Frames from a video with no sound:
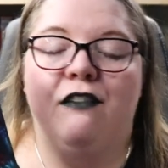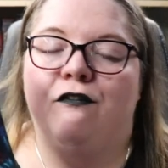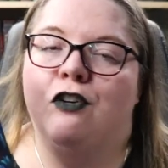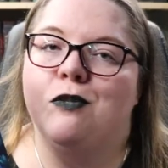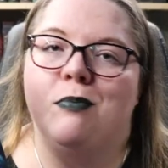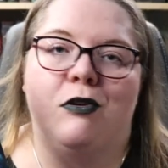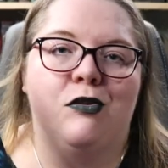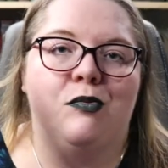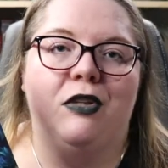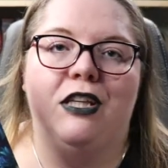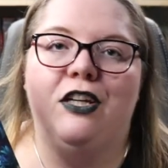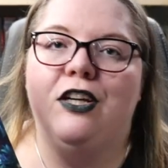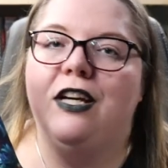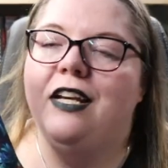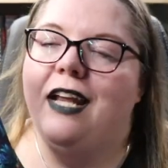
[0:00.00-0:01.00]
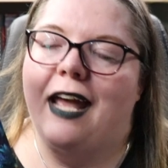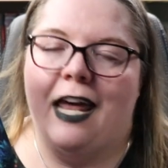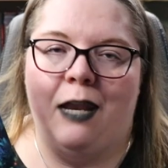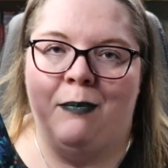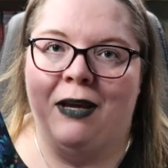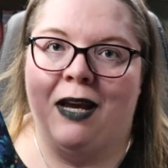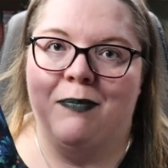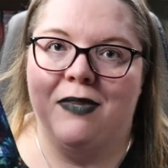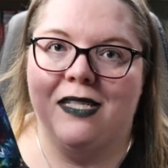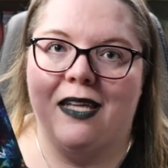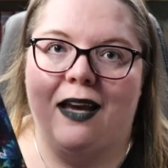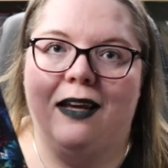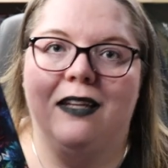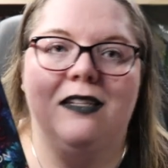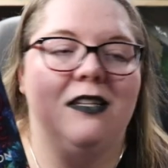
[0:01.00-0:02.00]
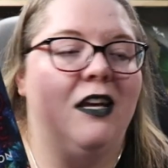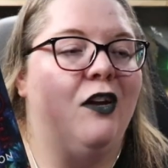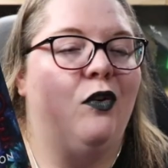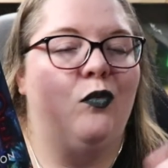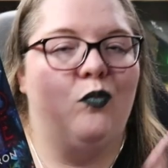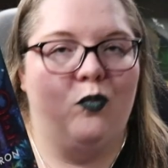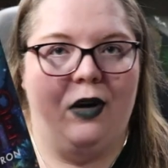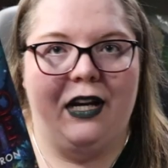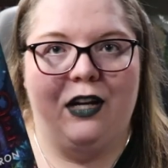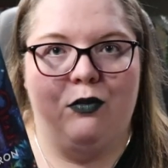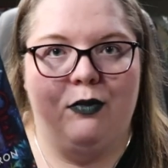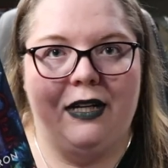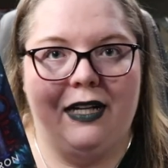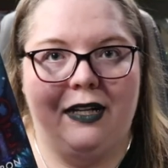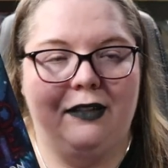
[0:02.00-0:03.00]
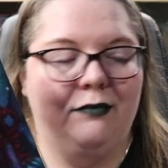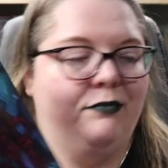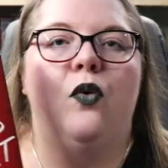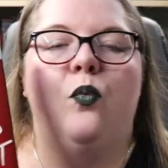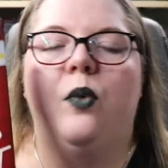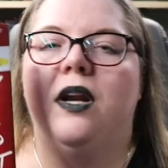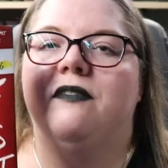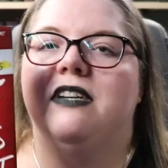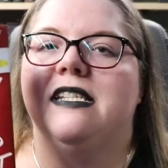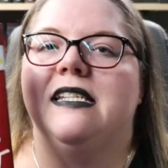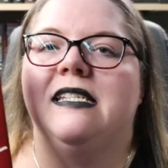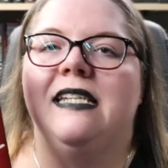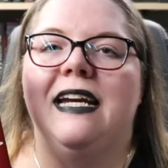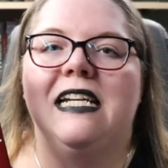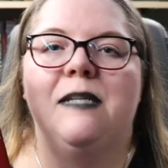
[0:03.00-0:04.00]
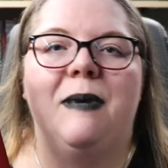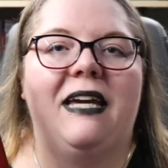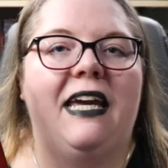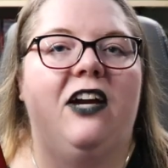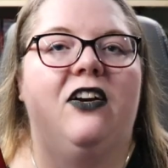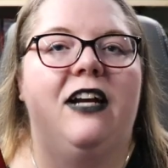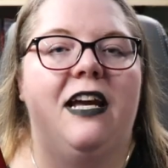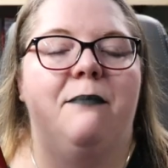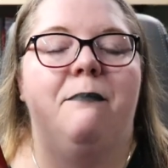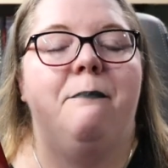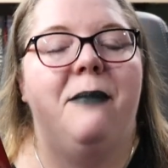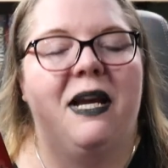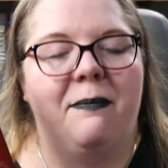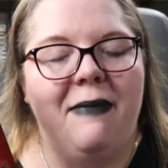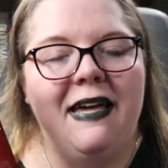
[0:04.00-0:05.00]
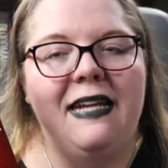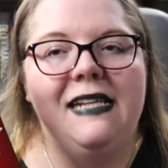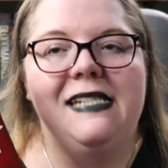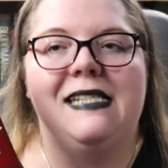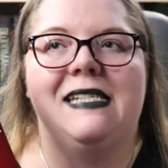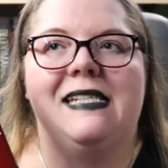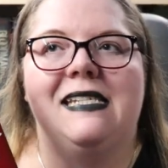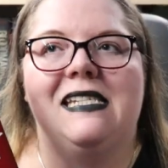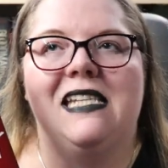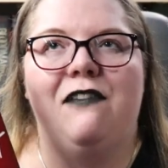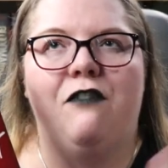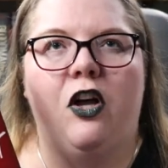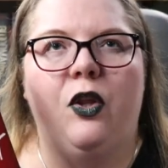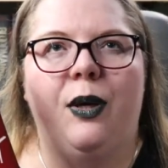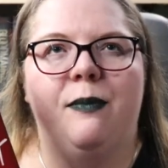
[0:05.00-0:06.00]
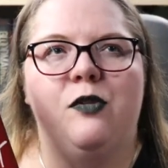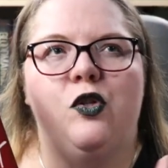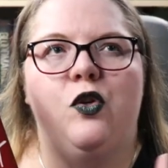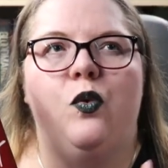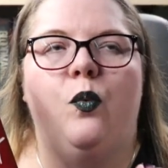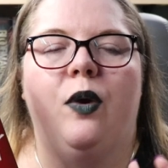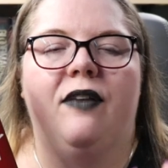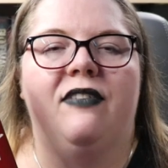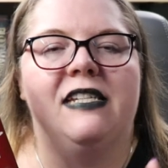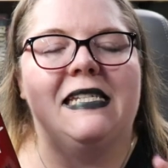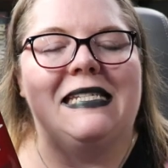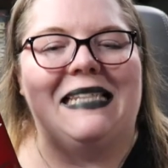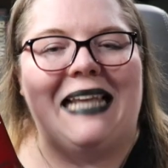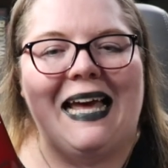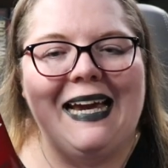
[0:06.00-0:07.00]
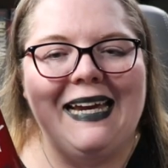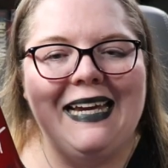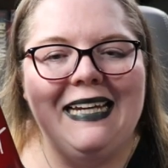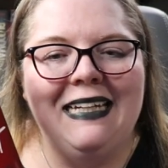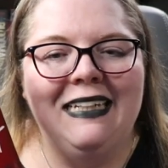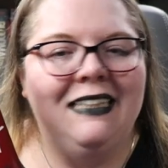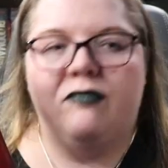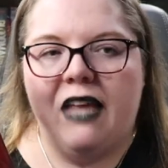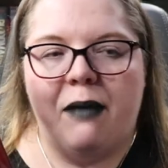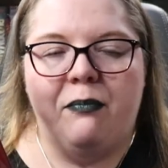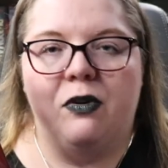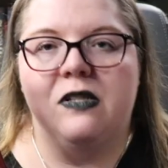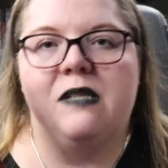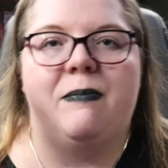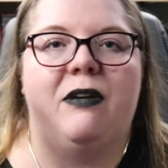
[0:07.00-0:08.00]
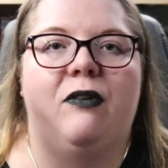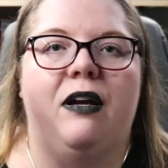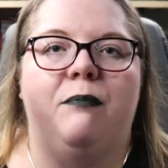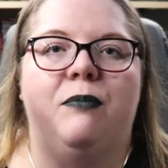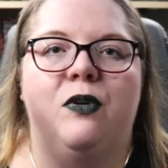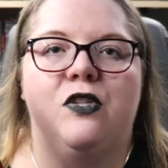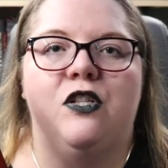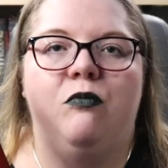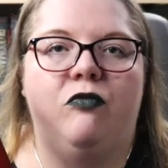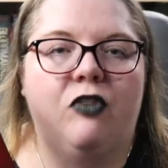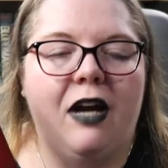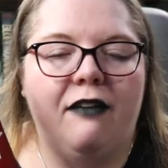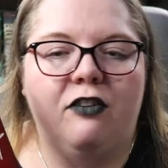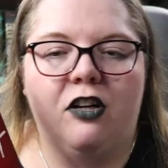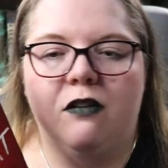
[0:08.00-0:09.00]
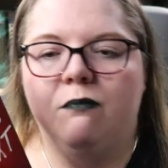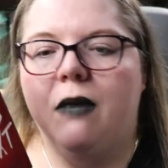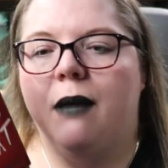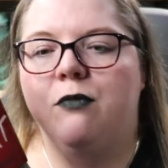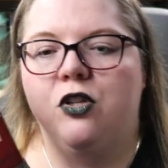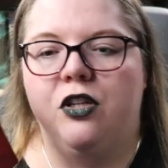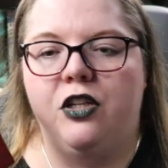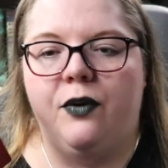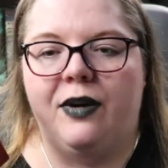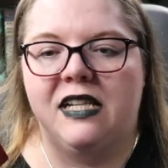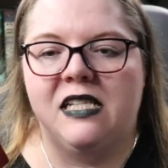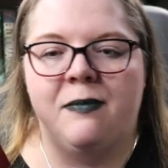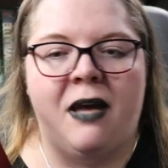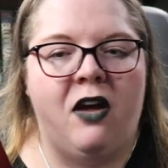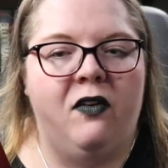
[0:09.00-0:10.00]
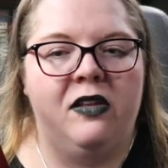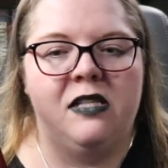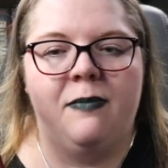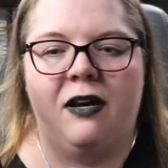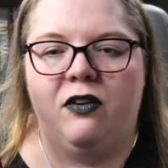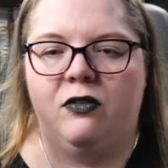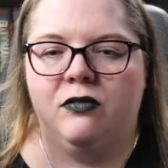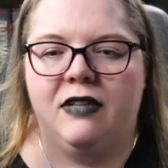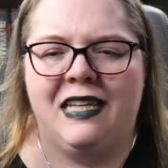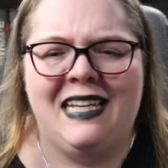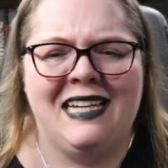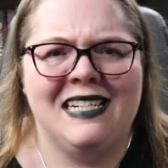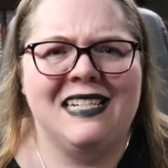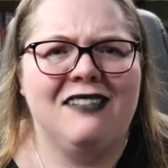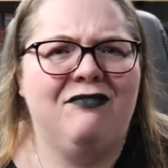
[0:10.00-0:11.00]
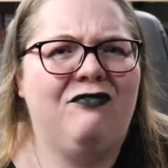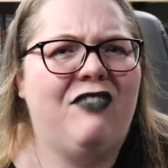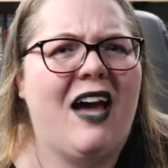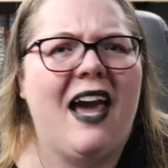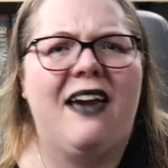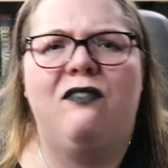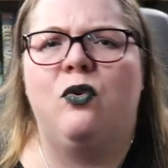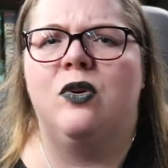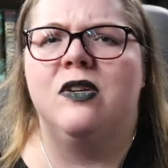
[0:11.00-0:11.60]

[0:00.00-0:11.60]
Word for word: First book was really good, had to pick up the second ready to read it. One of Us is Next by Karen M. McManus. This is the follow-up to One of Us is Lying. That book's been around booktube forever. I'm sure you know what it's about. It's about, I think, five